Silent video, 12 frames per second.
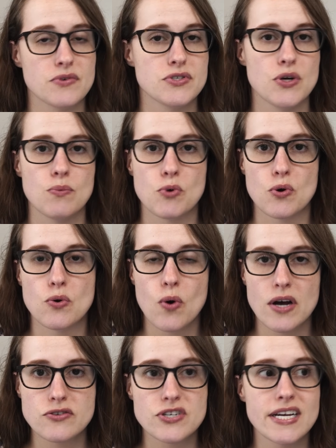there's no moral
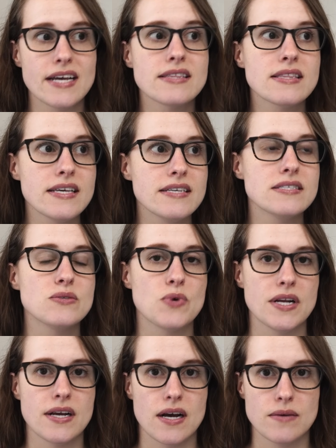quandary, at least
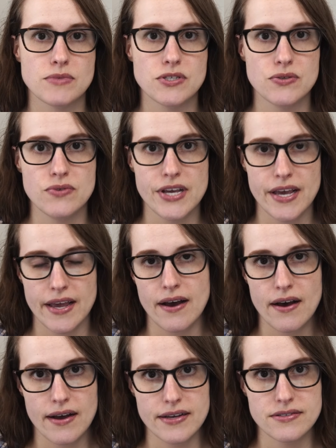when it comes to the
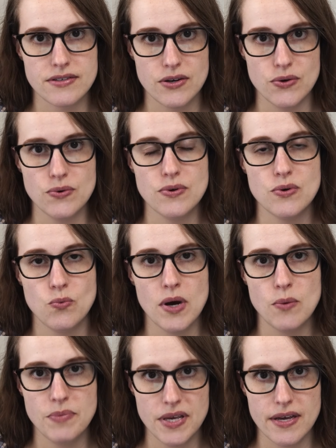AI's own
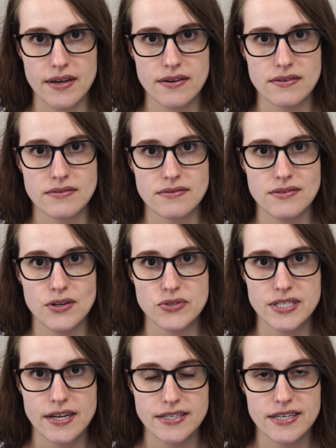well being. No
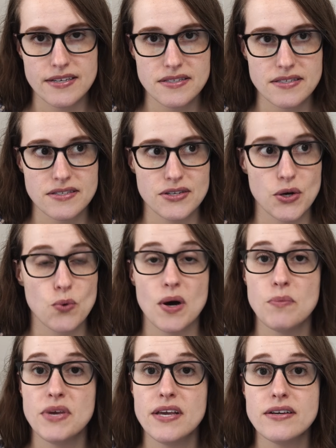sentience, no
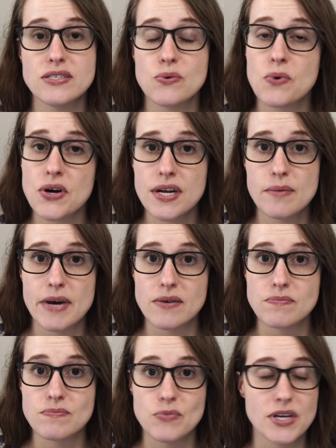well being to worry
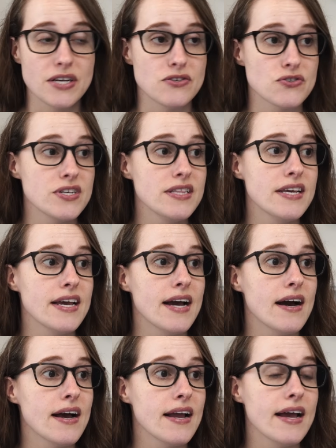about. We can treat the
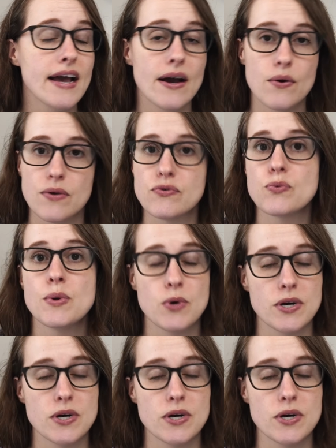AI however we